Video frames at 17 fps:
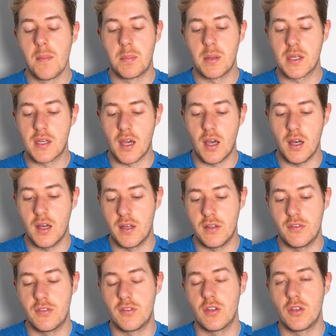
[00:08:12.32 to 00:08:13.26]

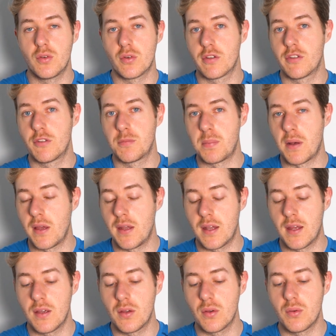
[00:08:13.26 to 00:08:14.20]
because your spine
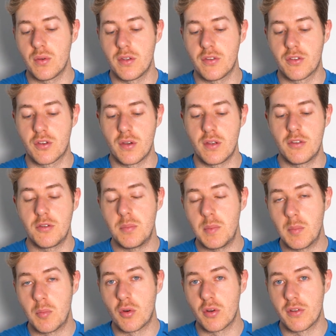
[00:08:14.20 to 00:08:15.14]
angle is going to be
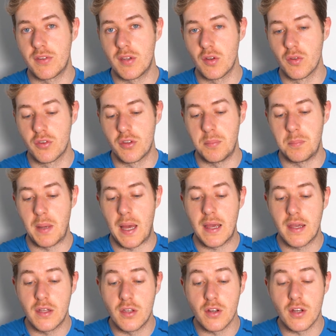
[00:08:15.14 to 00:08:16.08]
more tilted
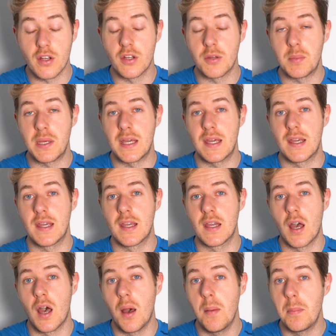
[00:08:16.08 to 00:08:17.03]
back and you're going to be hitting
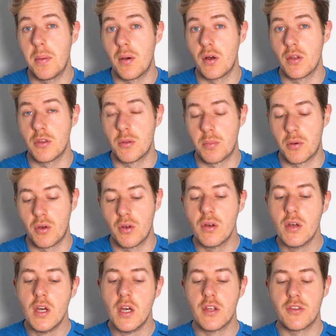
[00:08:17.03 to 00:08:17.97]
up on the
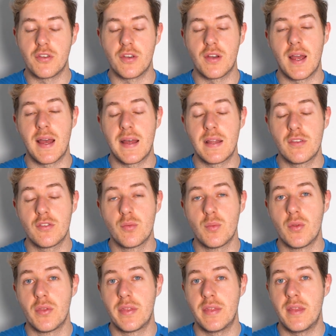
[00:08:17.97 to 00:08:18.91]
ball. So your hands
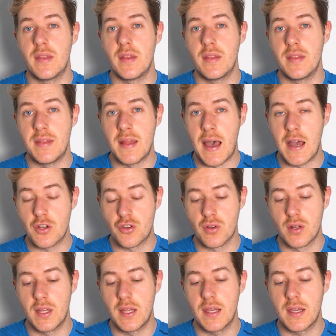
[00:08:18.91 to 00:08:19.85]
will
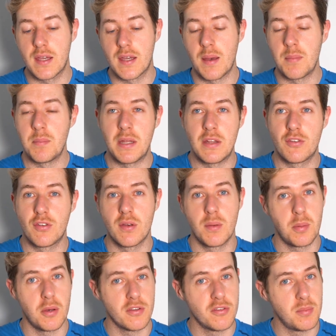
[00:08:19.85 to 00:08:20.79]
naturally come into
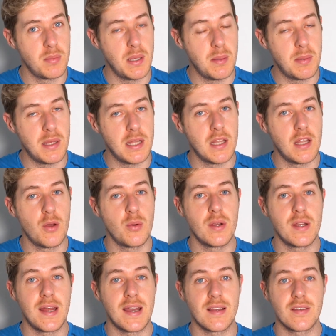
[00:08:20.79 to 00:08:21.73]
it possibly a bit lower
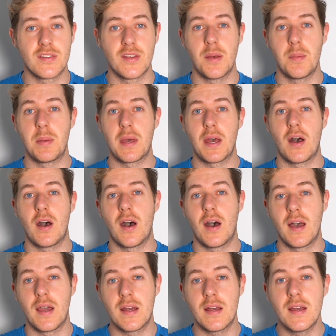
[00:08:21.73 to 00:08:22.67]
and exit a bit
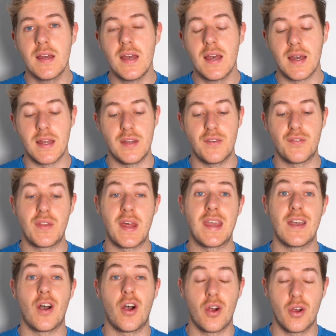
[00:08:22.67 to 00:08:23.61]
higher. And if
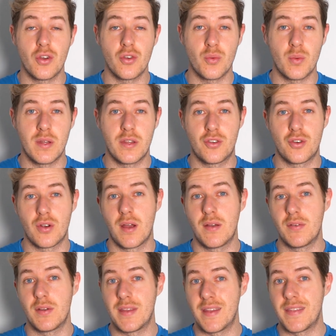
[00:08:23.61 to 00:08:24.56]
they aren't with
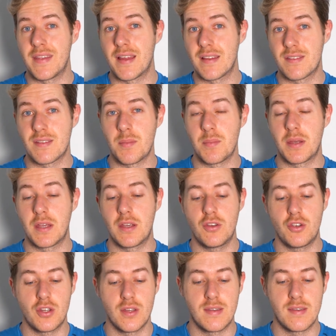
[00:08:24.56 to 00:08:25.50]
driver, then that's something you
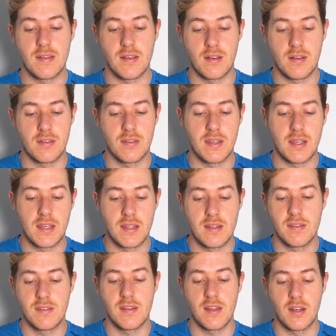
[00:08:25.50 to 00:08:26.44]
should seriously
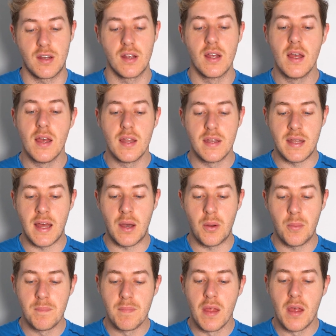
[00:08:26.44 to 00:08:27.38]
consider.
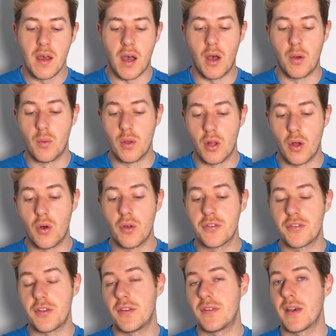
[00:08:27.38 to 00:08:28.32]
Now, I will
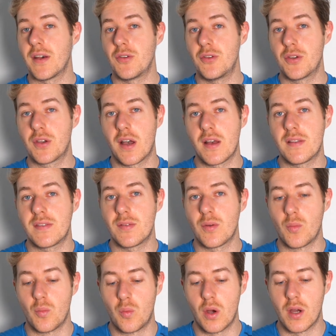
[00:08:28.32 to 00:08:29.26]
also tell you guys
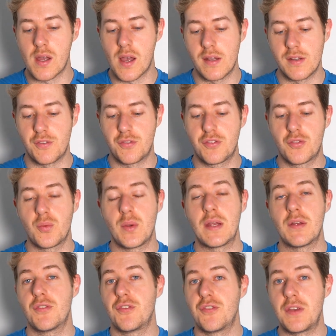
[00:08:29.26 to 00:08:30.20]
what kind of
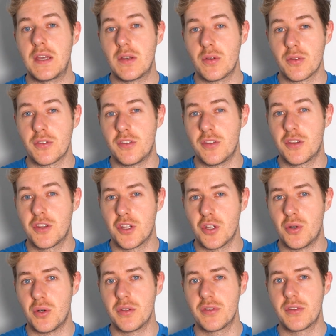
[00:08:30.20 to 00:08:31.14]
swing feels and
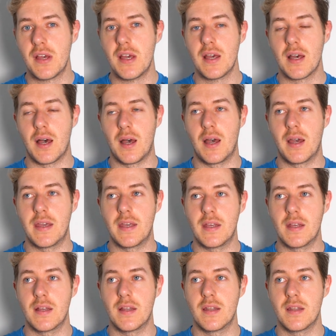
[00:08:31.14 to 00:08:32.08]
thoughts
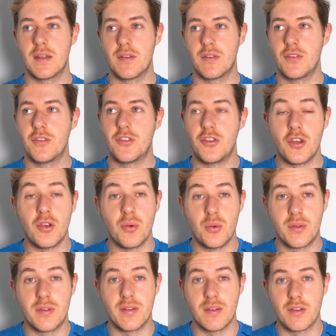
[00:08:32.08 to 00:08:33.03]
I
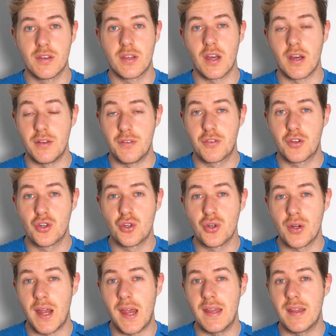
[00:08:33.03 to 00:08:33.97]
do to kind of
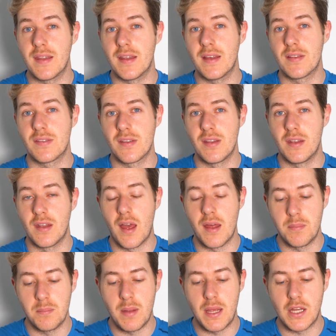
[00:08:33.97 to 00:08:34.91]
create this
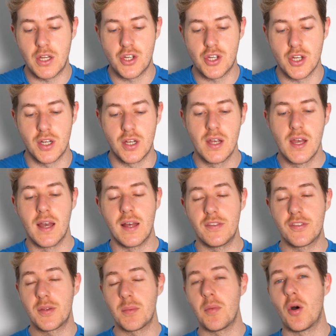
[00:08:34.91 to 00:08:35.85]
and make sure,
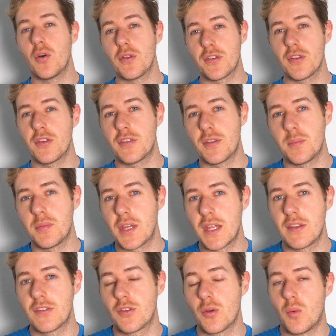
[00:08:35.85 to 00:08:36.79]
and also some
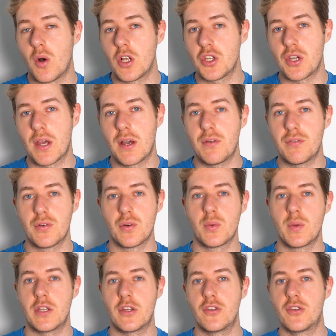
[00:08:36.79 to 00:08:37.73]
things to watch out for
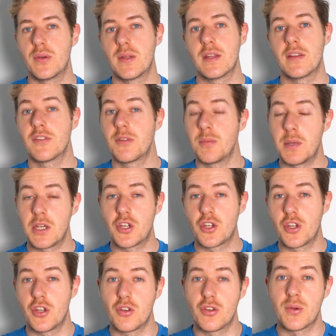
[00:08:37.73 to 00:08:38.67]
when you're doing this to make
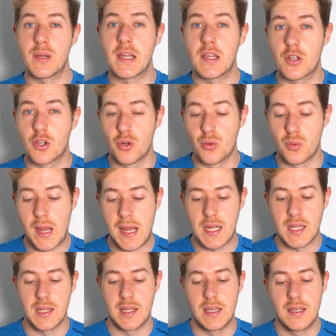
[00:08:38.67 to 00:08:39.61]
sure you're doing it
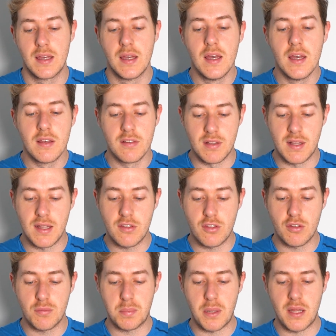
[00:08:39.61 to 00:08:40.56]
correctly. So let's
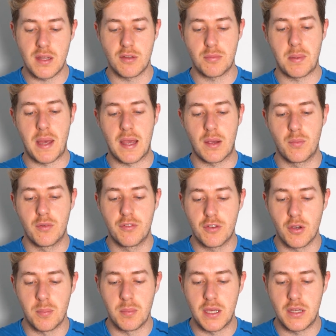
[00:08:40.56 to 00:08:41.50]
just play this back. We've
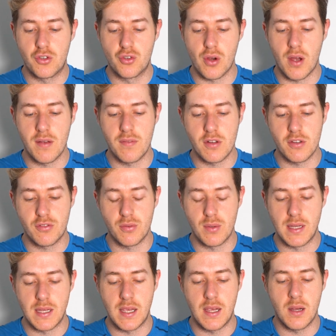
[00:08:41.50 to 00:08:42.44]
got my driver
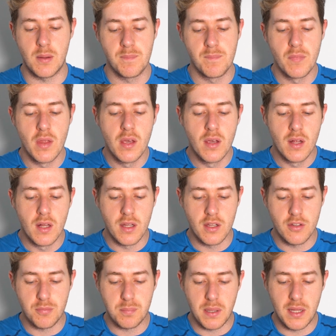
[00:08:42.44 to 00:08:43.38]
swing here.
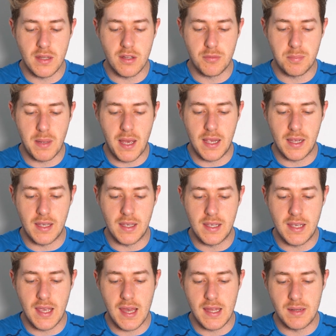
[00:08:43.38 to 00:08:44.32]
Let's play this back
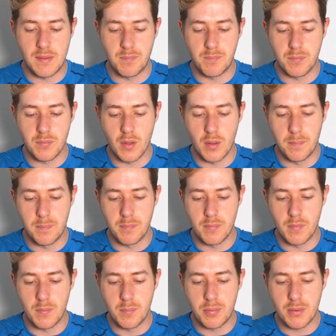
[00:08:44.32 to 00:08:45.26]
again.
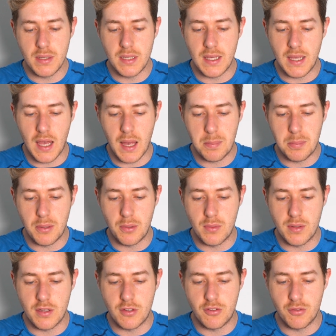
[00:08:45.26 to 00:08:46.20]
Pretty happy
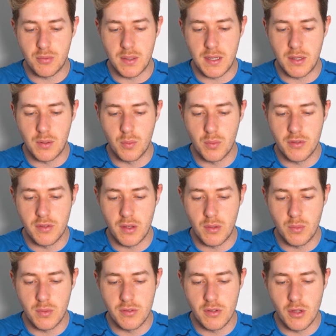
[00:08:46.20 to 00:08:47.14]
with this swing. It
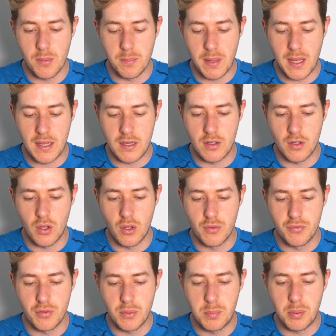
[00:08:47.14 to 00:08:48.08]
was not bad at
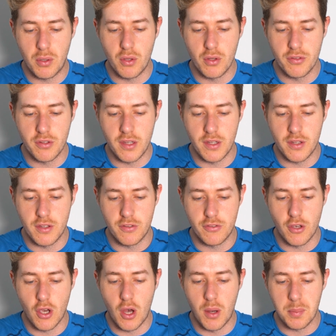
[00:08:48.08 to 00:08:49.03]
all. If we pause it at the
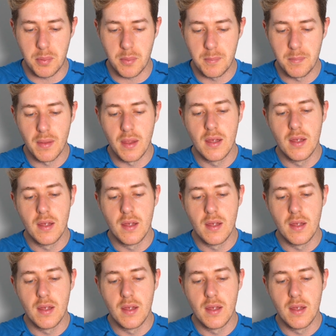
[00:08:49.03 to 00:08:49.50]
top,